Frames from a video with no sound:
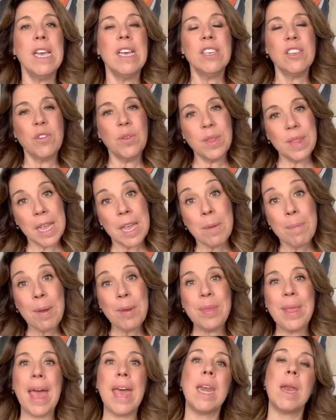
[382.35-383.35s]
So think
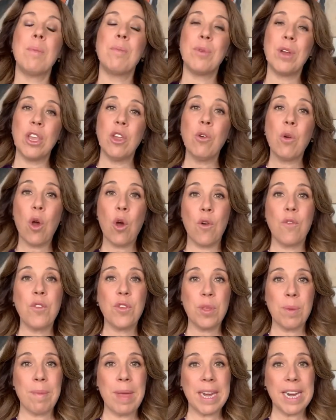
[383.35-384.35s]
about that and bring your over
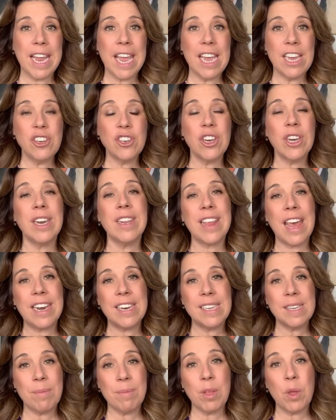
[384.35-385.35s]
the medication. That
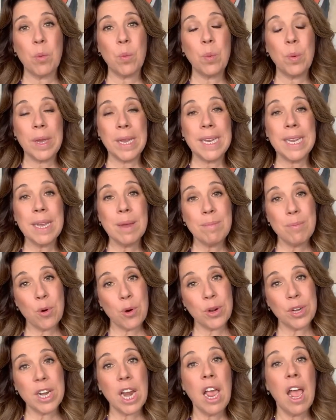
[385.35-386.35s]
is something really
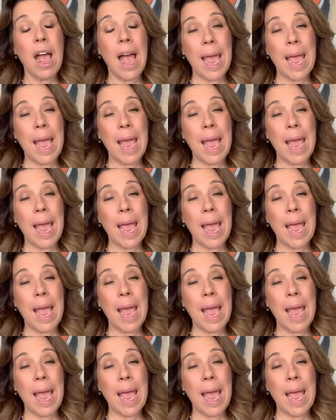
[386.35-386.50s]
important.